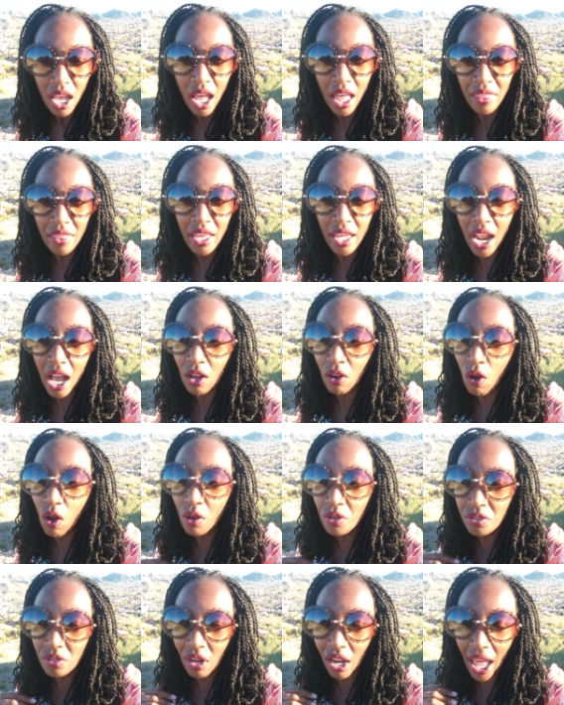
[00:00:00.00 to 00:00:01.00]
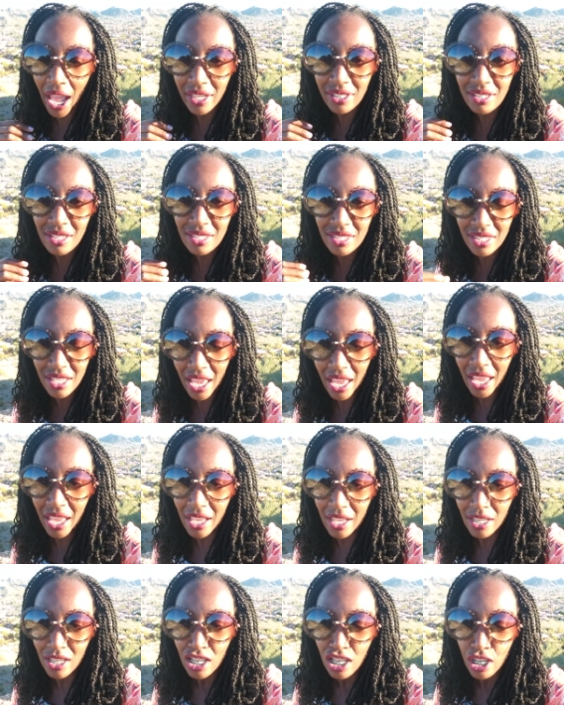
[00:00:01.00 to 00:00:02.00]
And then I'd also like to
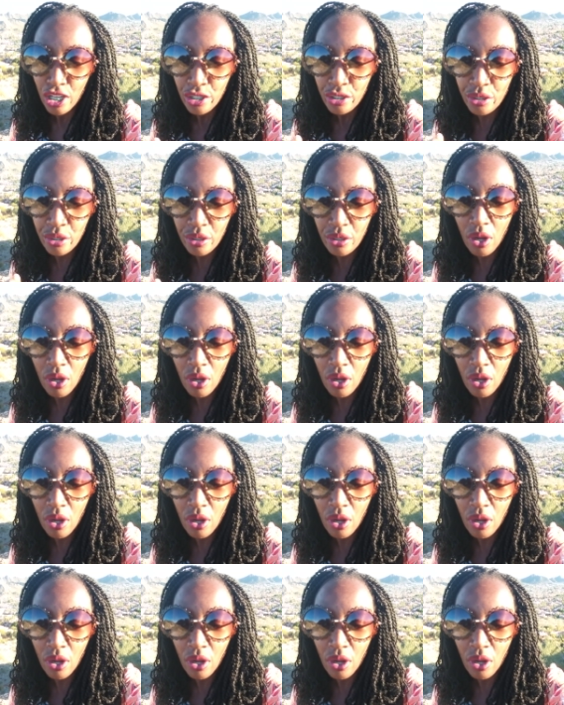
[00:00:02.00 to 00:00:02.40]
say, do